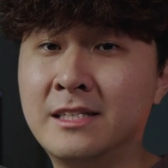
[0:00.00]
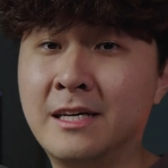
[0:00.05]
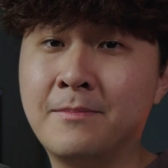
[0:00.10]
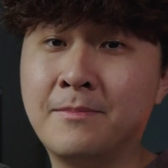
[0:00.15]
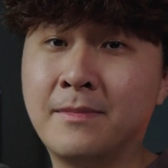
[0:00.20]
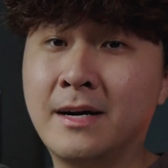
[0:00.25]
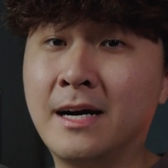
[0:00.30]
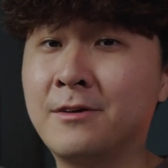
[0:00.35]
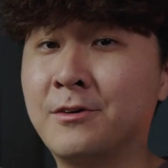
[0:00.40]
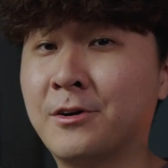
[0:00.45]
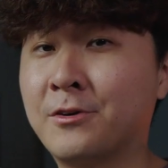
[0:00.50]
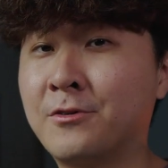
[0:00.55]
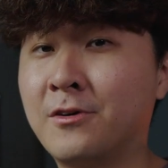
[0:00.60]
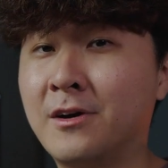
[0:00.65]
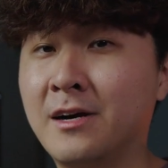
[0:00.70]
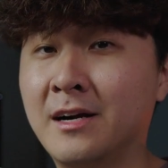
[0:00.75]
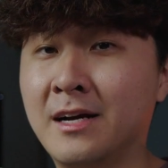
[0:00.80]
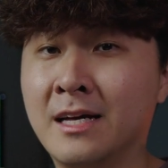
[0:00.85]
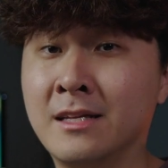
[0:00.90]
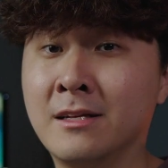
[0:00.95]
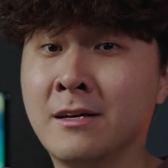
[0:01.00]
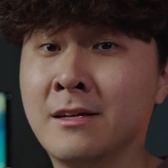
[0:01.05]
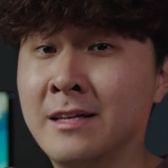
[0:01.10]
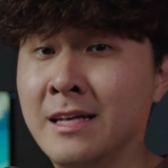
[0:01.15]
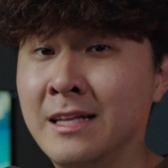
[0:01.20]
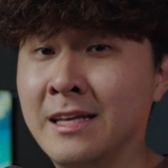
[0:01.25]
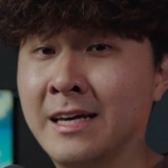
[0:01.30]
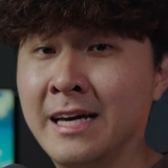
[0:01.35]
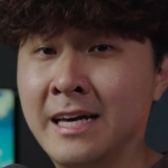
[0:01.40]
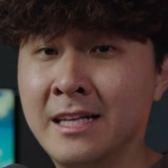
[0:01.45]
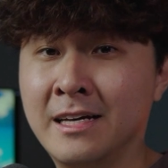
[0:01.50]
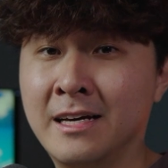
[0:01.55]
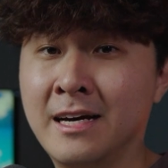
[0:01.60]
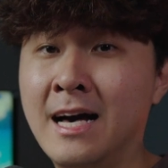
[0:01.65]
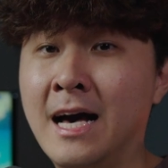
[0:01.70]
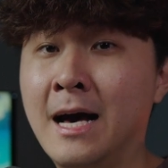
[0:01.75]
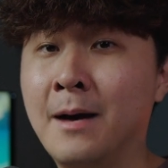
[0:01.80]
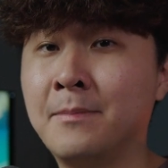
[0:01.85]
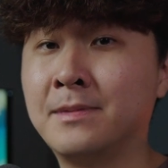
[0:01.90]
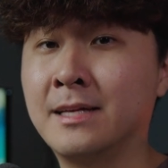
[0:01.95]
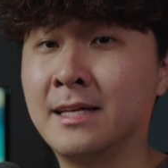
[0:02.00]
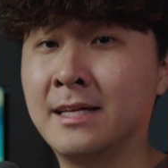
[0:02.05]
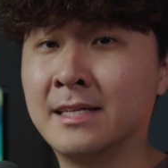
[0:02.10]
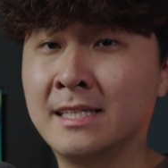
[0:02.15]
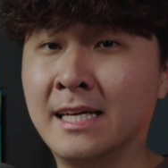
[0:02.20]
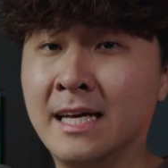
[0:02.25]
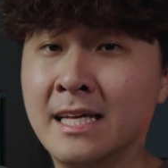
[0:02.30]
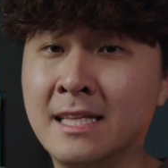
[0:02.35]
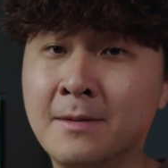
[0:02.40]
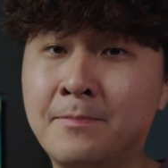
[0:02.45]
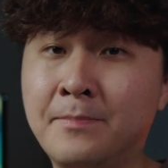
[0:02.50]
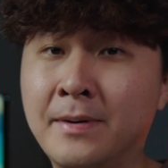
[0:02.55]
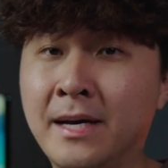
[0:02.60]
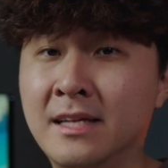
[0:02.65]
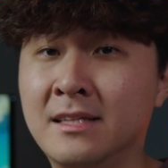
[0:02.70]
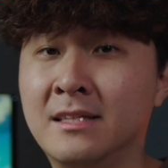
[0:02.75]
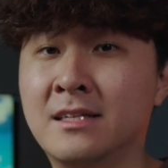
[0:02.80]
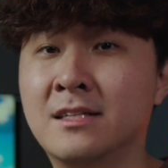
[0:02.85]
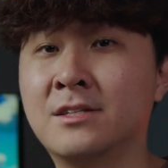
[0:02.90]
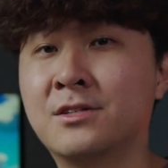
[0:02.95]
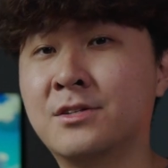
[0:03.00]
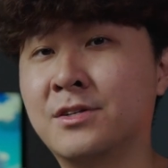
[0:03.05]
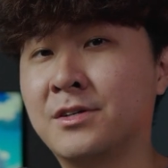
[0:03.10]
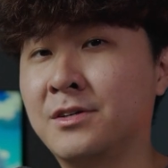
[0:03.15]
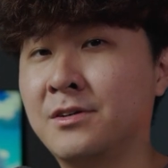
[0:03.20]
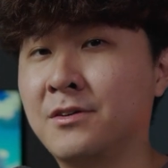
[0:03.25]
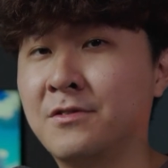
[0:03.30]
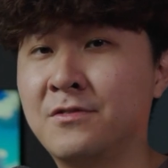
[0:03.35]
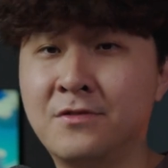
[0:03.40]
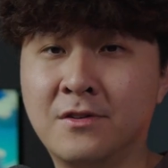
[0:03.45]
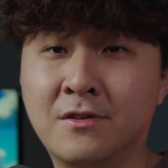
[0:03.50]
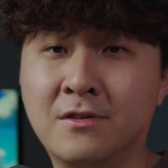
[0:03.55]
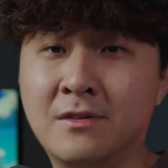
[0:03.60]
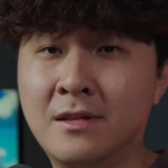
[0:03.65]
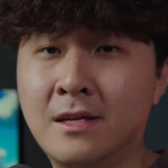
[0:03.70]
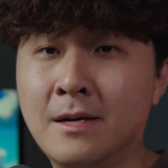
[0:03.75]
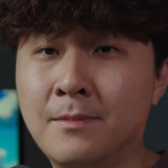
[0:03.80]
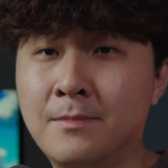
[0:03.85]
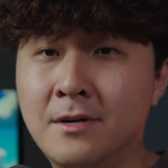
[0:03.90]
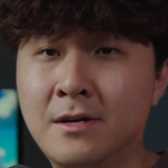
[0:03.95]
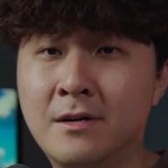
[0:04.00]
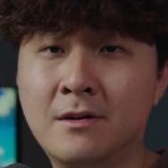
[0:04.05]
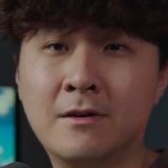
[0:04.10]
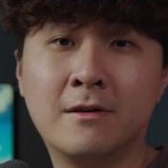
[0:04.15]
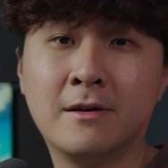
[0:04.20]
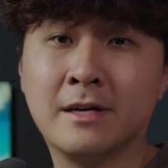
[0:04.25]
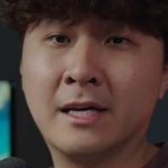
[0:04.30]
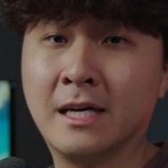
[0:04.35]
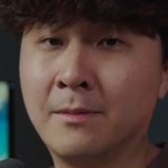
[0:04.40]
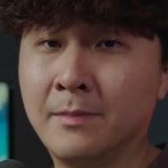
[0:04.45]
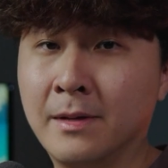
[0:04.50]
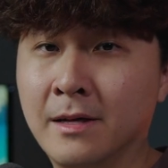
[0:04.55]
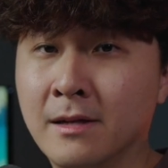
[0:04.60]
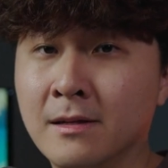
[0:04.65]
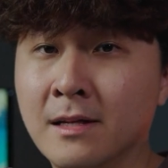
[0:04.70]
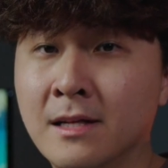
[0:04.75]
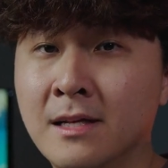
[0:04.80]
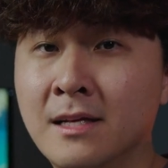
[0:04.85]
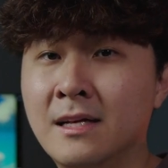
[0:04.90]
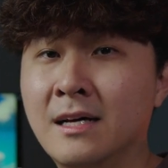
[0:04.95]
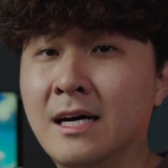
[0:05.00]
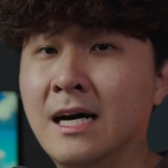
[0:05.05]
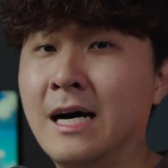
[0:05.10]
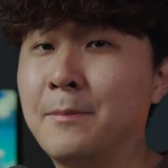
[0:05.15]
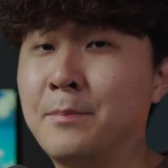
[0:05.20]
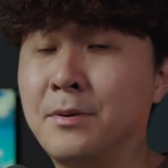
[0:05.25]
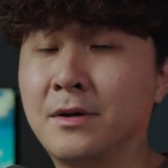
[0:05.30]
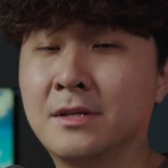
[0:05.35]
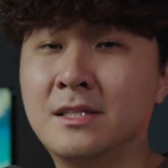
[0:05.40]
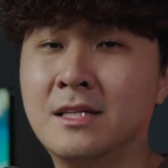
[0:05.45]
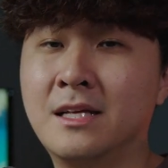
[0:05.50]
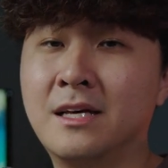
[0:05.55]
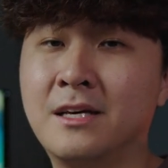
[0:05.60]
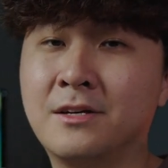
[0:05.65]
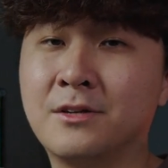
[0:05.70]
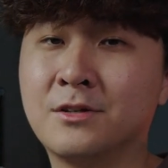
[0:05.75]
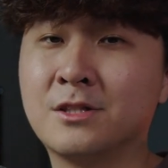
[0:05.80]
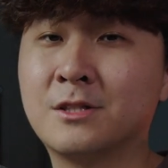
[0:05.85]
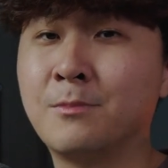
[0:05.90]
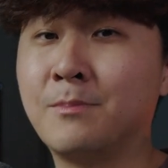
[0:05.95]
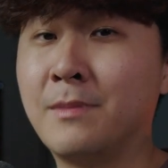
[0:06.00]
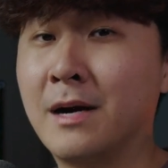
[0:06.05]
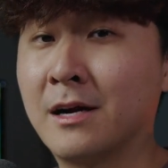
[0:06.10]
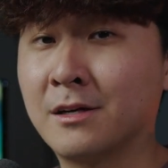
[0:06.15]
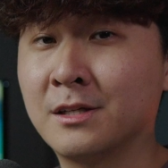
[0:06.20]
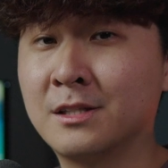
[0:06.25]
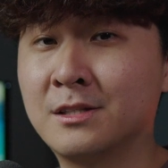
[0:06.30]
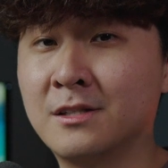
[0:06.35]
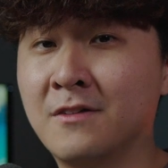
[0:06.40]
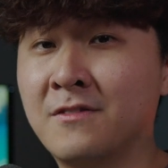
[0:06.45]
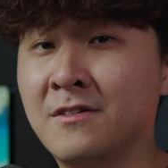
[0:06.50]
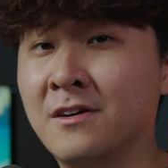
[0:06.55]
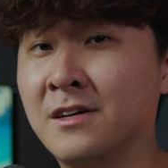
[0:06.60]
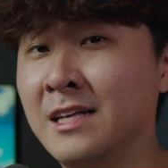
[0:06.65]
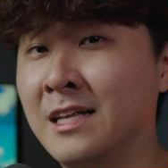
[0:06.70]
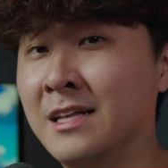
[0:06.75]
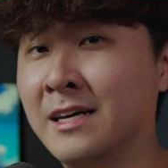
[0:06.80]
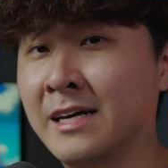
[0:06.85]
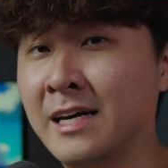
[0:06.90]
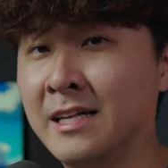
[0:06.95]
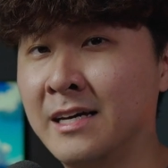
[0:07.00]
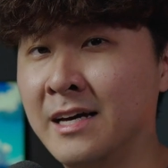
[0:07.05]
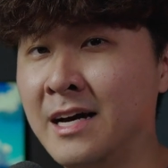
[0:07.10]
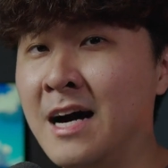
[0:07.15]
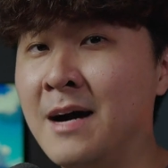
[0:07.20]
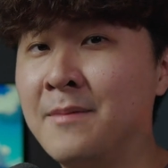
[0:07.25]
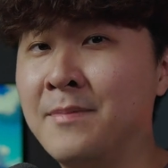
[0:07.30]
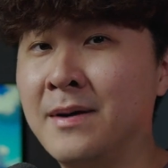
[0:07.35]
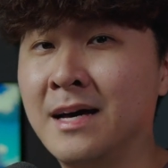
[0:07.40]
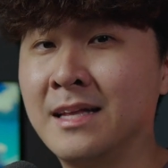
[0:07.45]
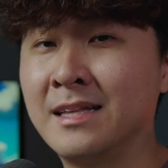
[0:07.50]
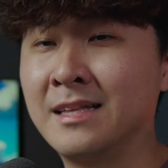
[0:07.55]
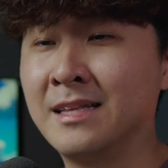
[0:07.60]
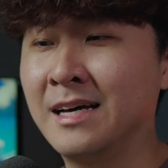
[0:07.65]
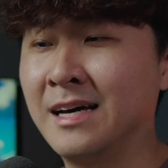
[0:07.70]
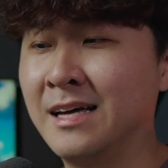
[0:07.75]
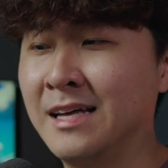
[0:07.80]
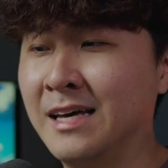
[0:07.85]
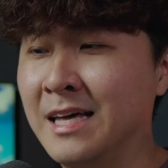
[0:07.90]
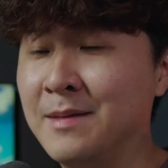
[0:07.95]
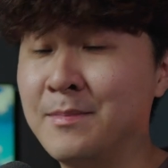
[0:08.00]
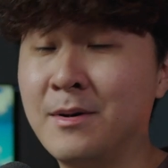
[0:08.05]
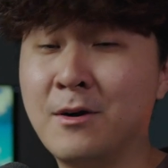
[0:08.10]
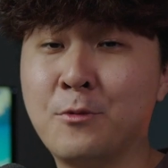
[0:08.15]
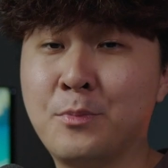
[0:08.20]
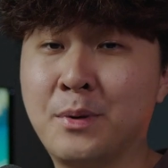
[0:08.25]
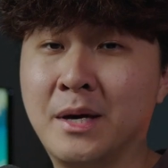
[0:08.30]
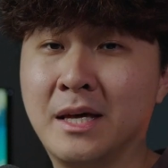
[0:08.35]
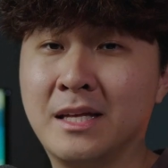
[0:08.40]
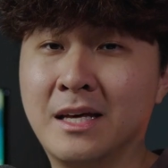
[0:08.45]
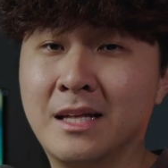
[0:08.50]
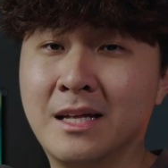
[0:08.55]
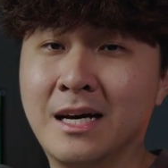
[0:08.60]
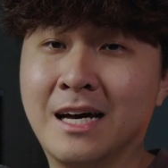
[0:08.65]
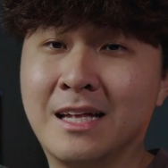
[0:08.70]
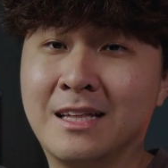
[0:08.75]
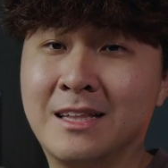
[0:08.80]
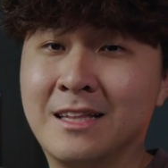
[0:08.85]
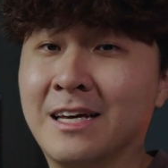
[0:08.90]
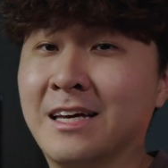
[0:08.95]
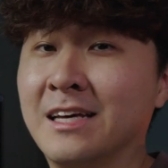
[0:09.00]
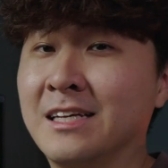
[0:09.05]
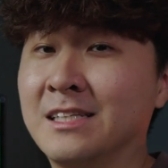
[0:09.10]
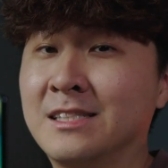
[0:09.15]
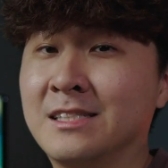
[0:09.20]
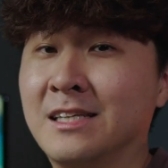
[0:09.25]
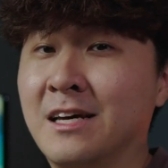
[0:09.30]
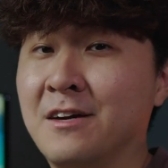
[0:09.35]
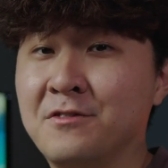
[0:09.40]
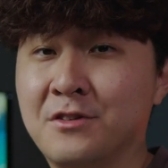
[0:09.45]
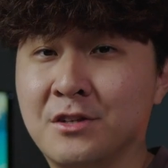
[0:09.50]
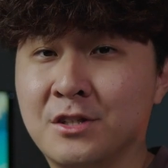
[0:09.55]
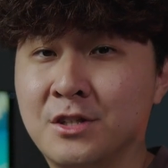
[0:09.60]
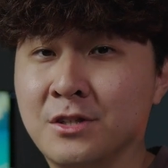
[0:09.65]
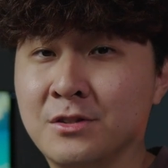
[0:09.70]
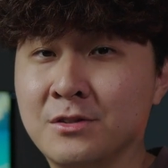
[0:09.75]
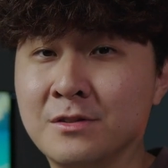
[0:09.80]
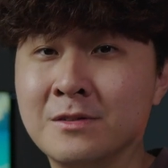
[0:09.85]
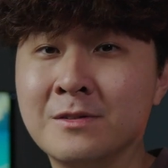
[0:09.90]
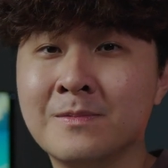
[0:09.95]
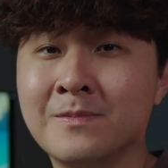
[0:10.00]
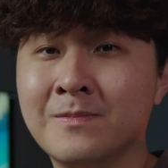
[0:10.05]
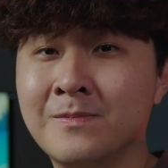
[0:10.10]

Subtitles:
they might require an authenticator app that is independent to your phone number or email. I personally use Microsoft Authenticator app and in my opinion, I think it's safer too.